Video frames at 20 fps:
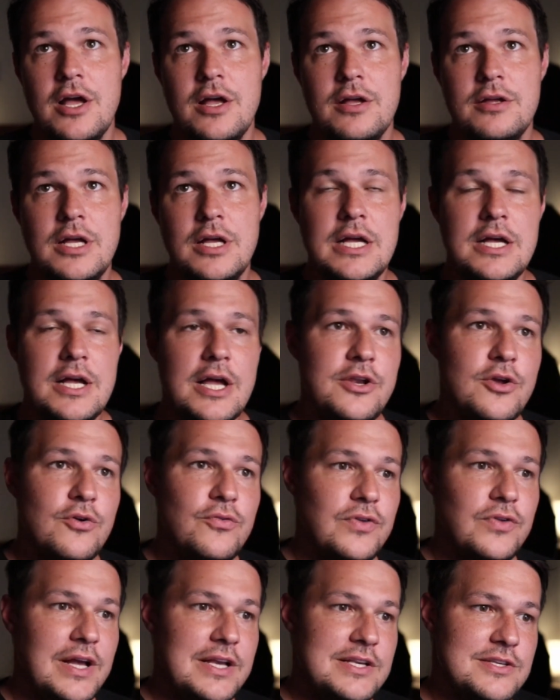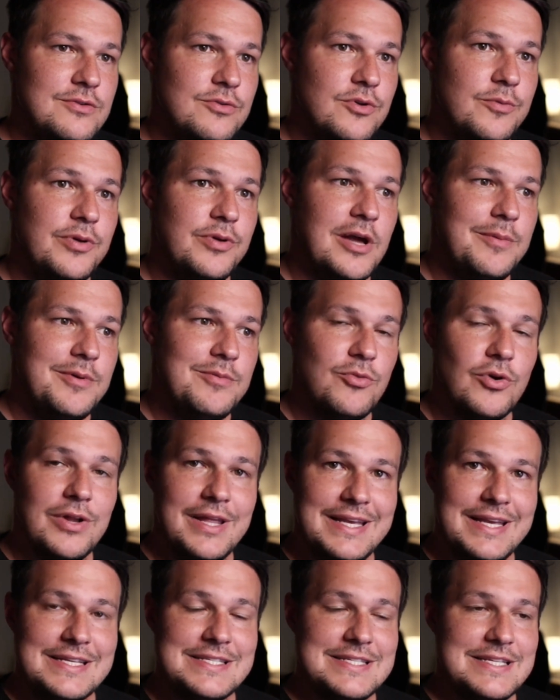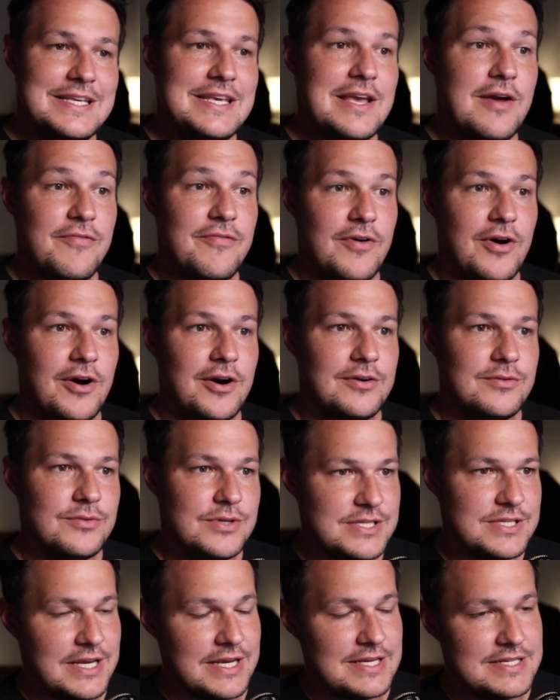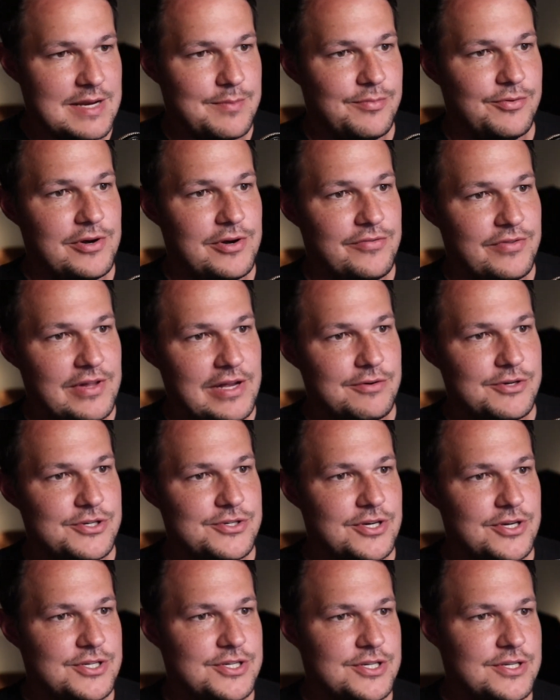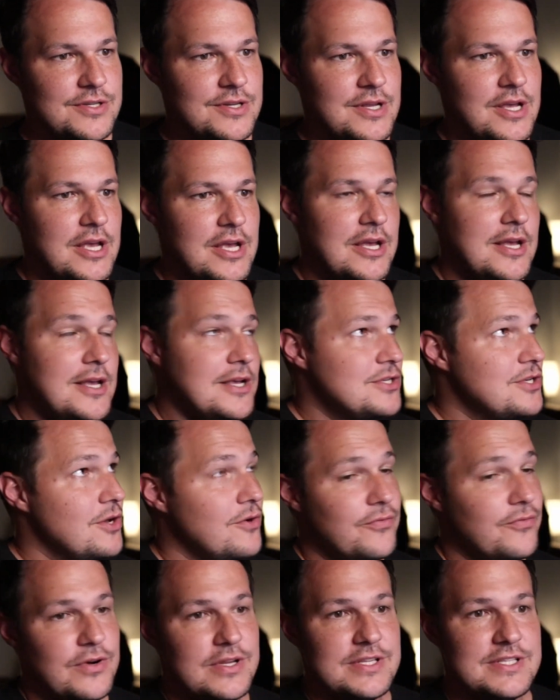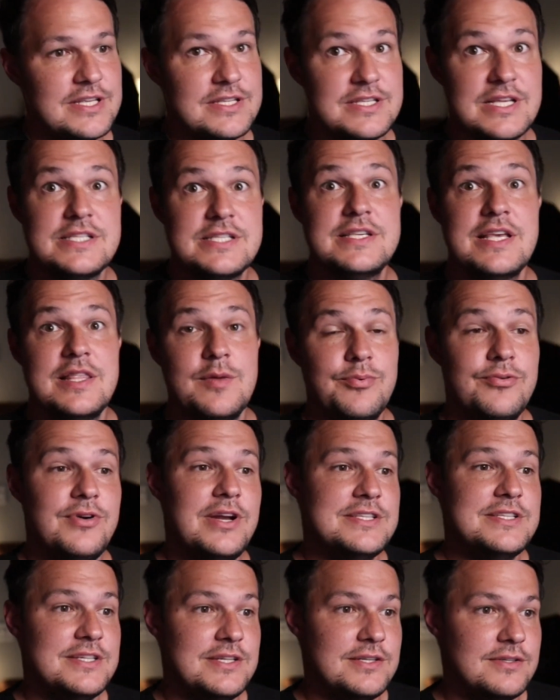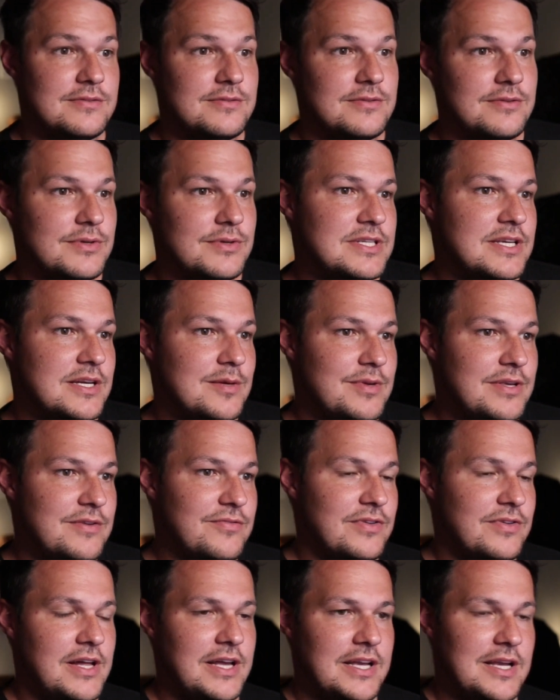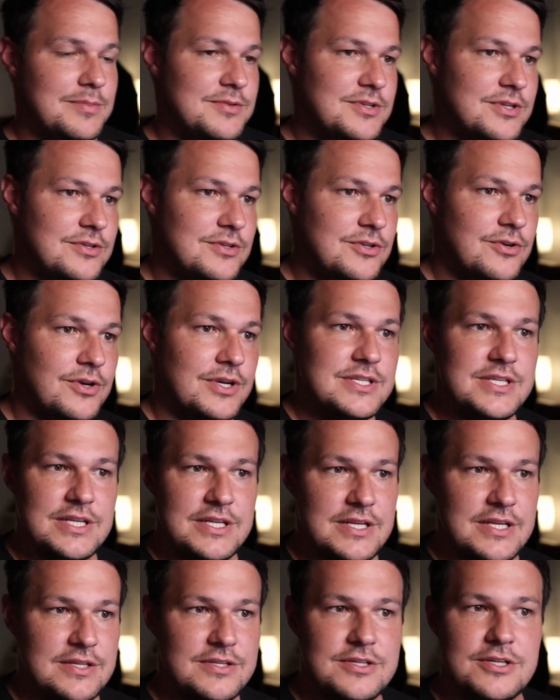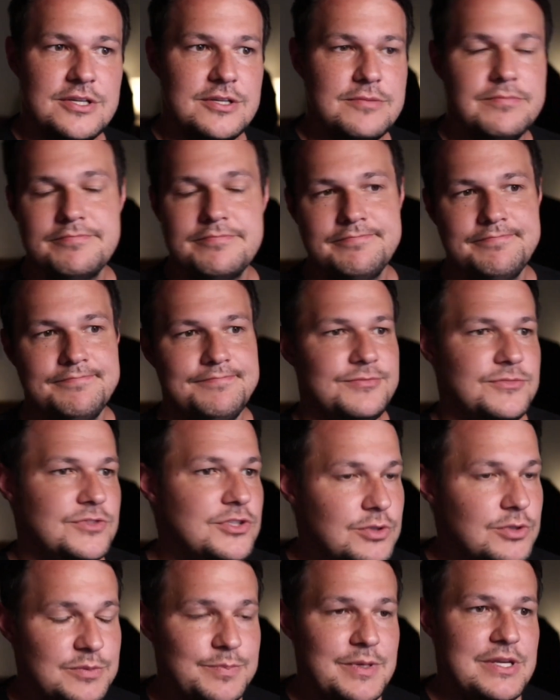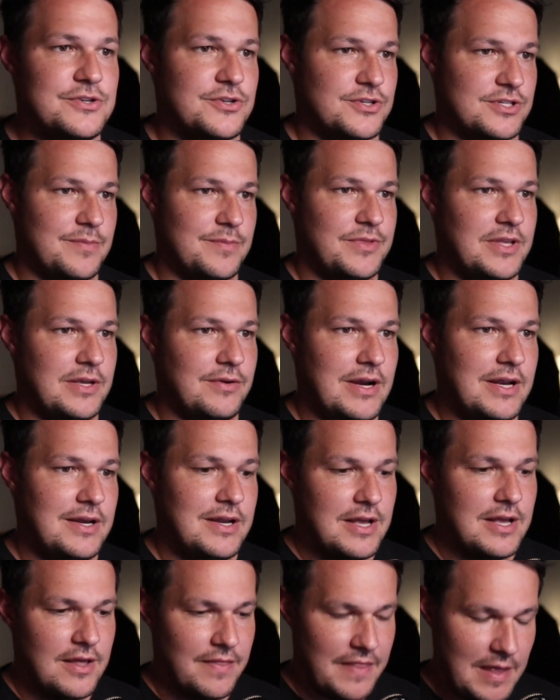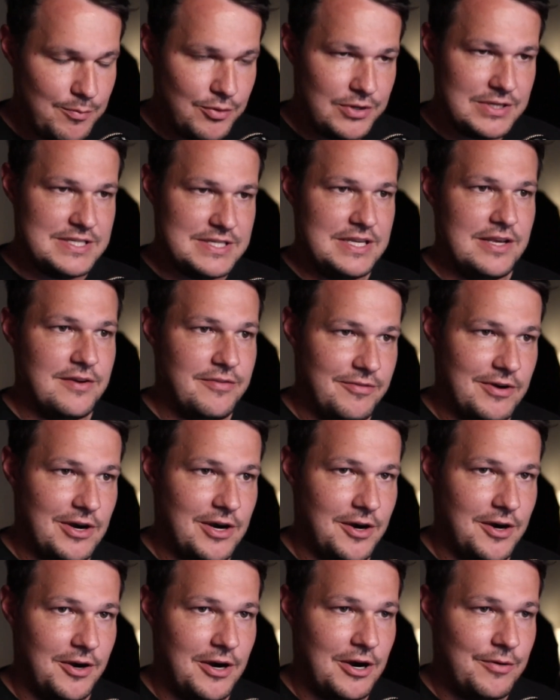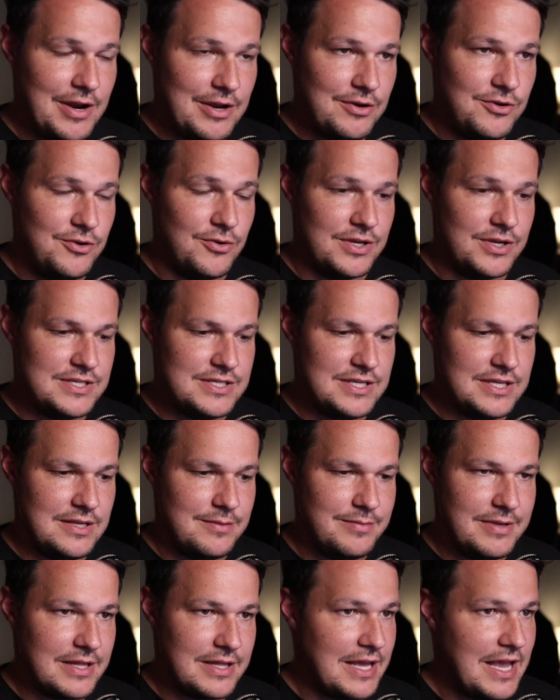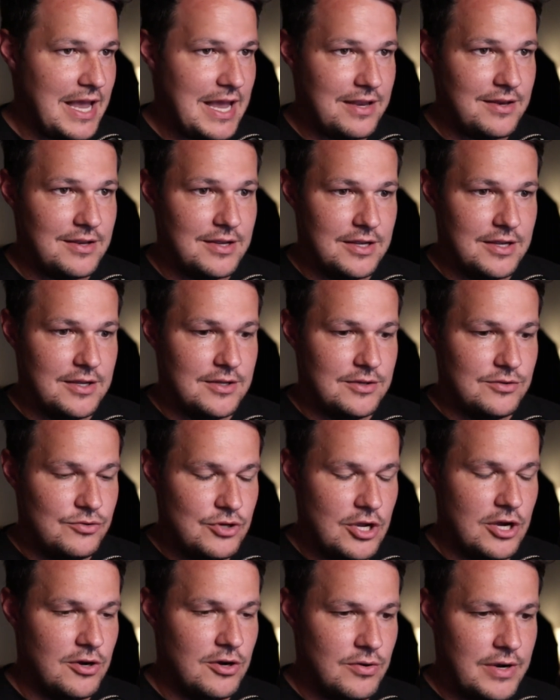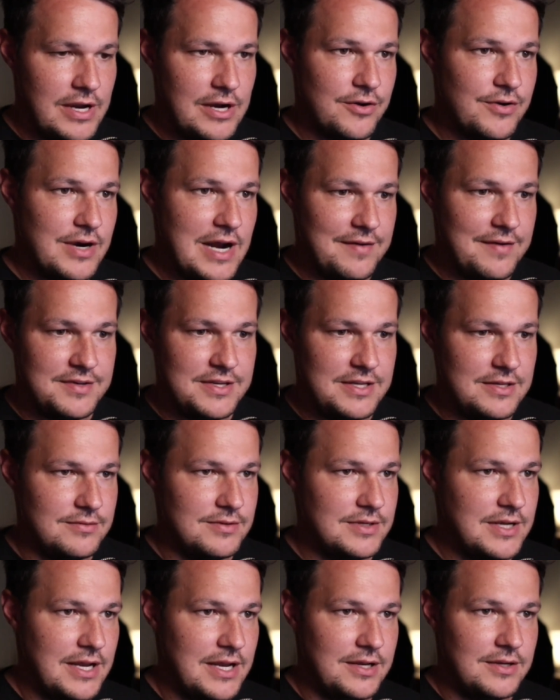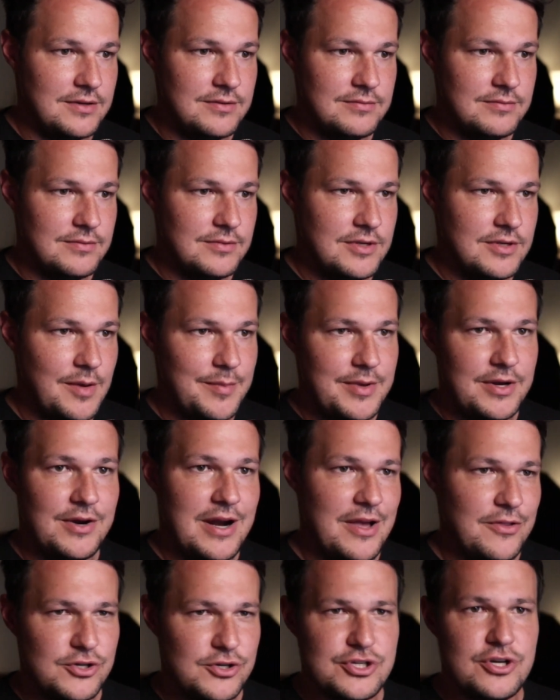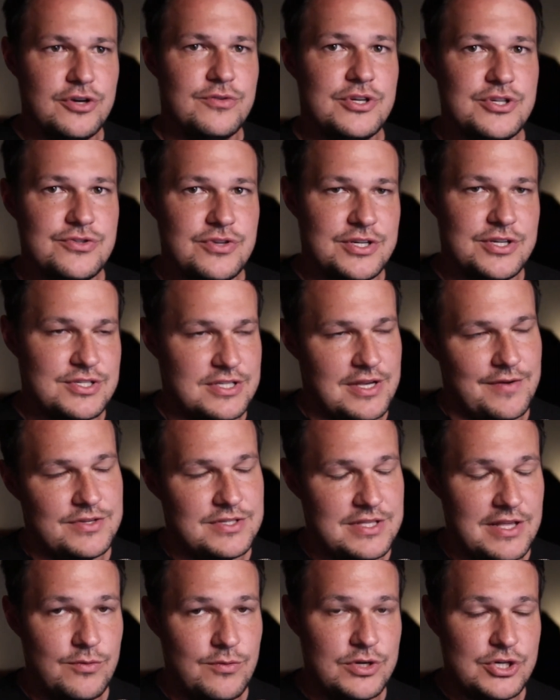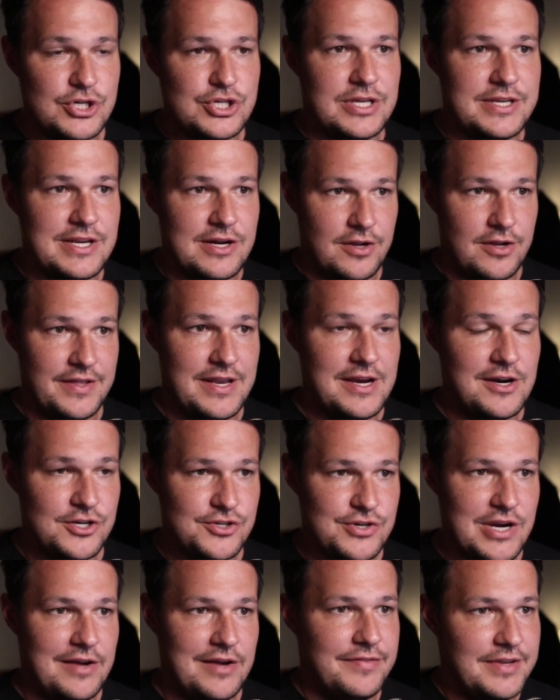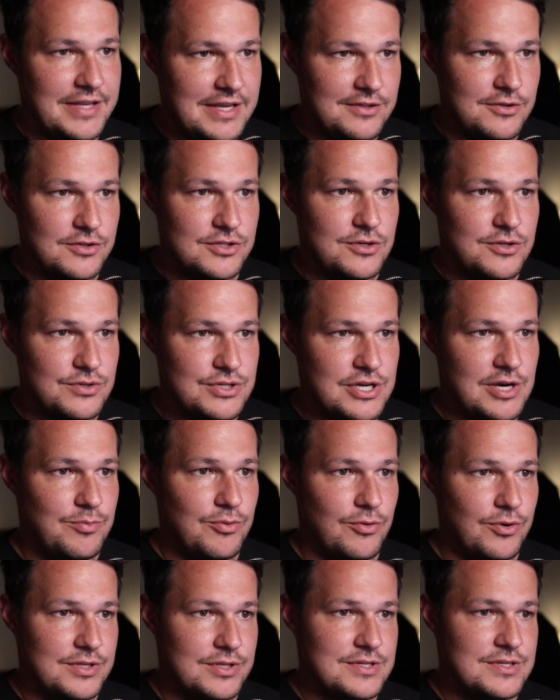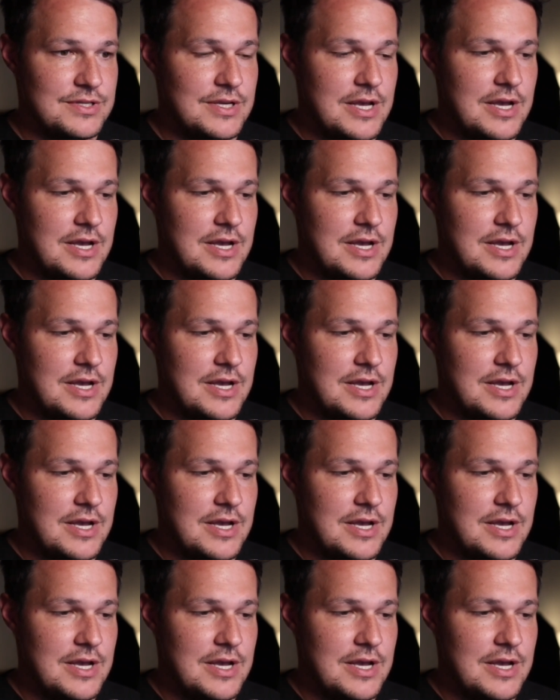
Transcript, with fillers: uh, a no-fly zone would probably more like a TFR, which is like a temporary flight restriction. So, for instance, let's say the president was going to be flying up to New York City to do a speech or something, right? They put a TFR around New York City, being like, "Hey, no aircraft can kind of come in or out. There's certain restrictions. Obviously, they wouldn't shut down all the air traffic at those huge airports,